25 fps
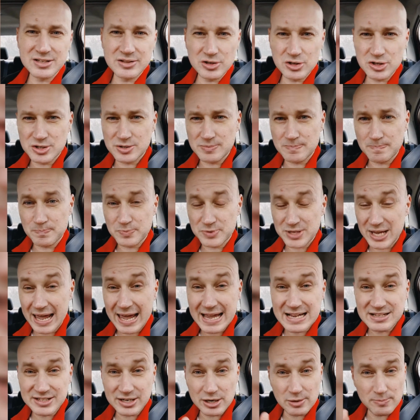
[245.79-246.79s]
And there's
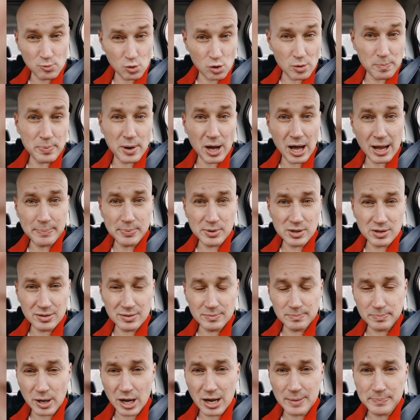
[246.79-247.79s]
tags that are more
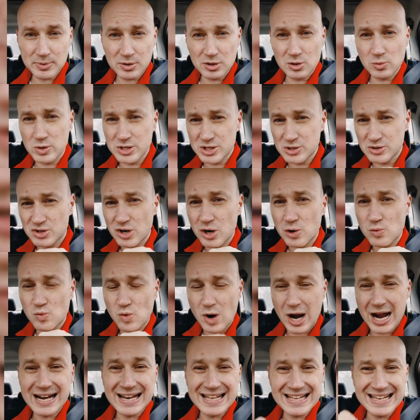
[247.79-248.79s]
popular. When you start
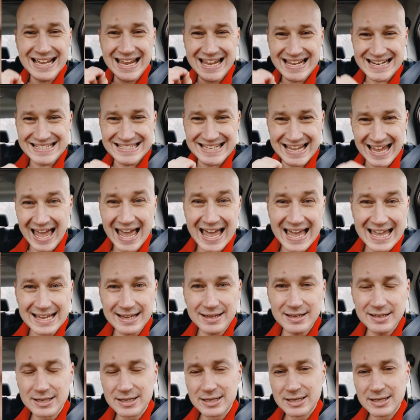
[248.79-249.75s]
writing a tag,